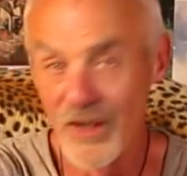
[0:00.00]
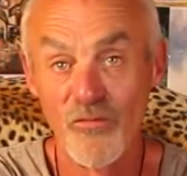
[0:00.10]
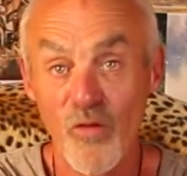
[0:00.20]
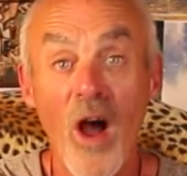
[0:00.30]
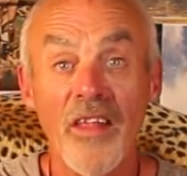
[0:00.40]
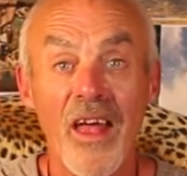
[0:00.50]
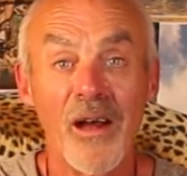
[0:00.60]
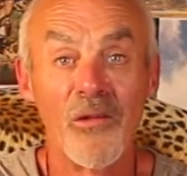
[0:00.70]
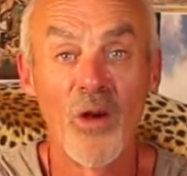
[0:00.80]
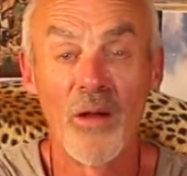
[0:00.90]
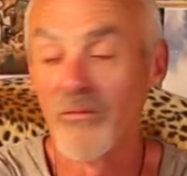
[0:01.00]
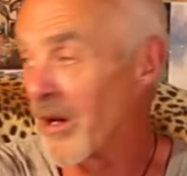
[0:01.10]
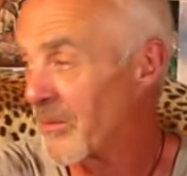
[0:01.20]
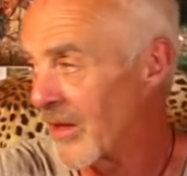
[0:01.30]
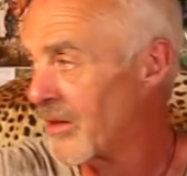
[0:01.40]
right there, right in
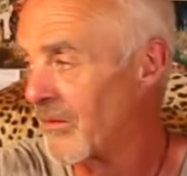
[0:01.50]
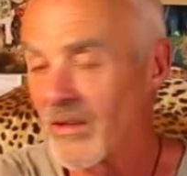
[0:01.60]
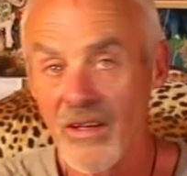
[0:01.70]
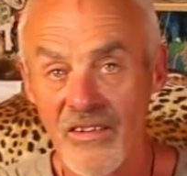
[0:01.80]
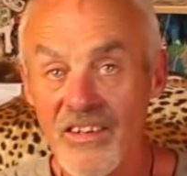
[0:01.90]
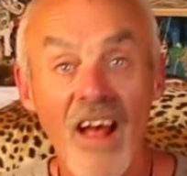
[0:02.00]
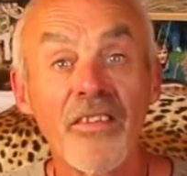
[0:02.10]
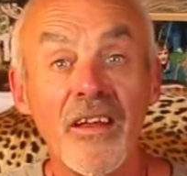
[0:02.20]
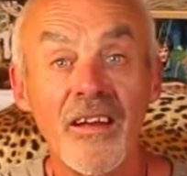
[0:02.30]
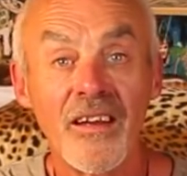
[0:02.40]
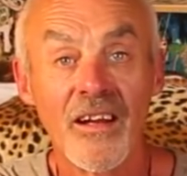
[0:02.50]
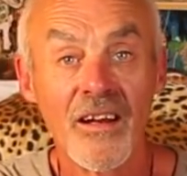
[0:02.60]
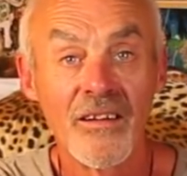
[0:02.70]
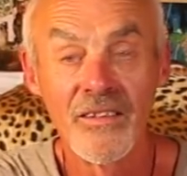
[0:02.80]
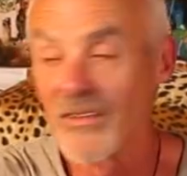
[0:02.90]
front of me. It's nothing, you
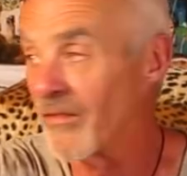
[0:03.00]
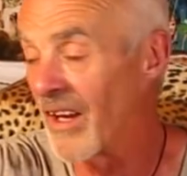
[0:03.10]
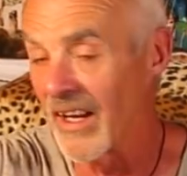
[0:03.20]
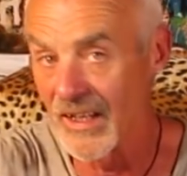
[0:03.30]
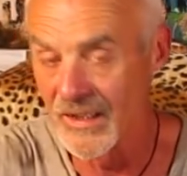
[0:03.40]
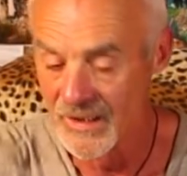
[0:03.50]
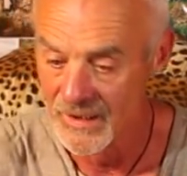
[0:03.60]
know, it's a flick.